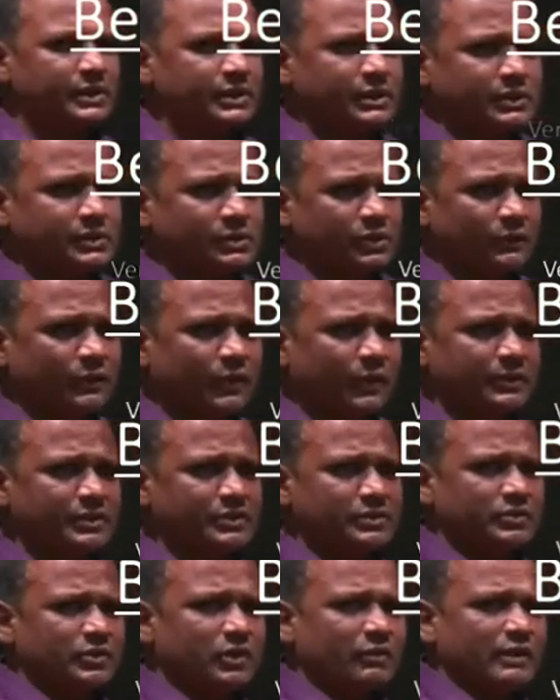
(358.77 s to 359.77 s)
So for which
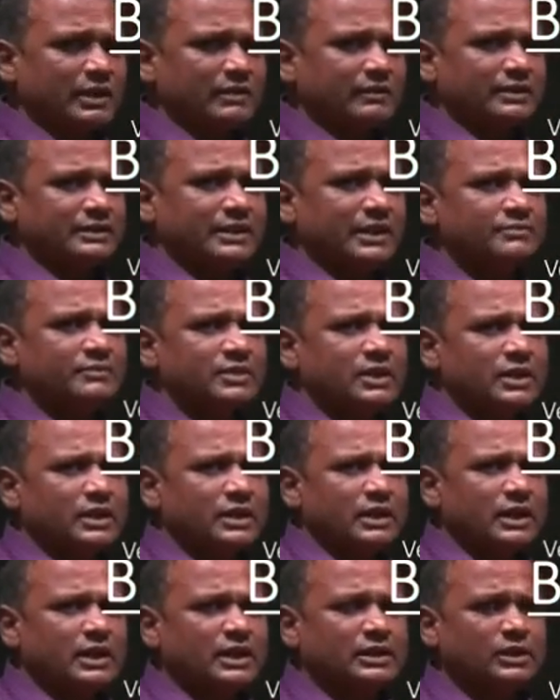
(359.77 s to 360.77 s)
you know very well that
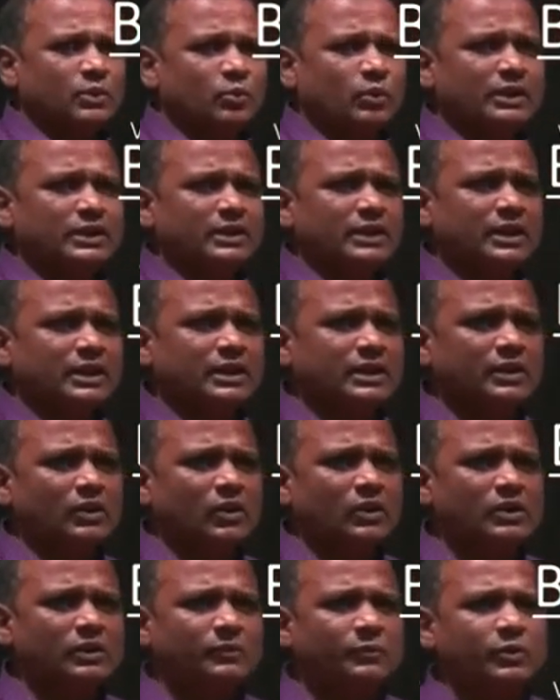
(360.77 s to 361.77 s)
the vertical and
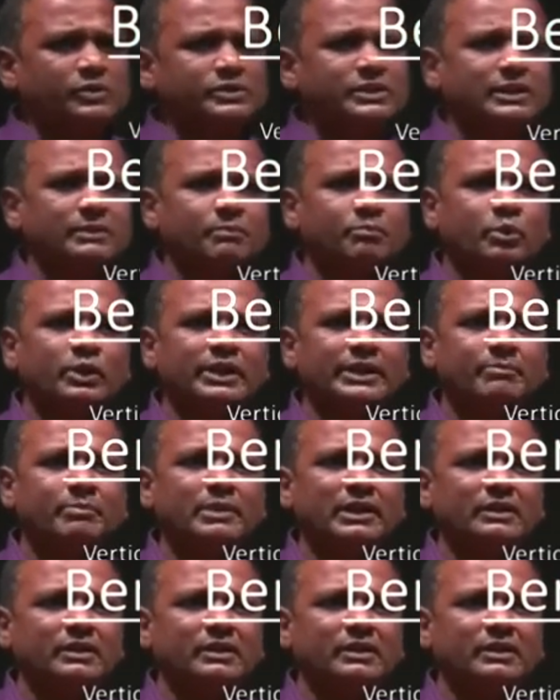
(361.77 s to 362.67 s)
horizontal force at pulley B, if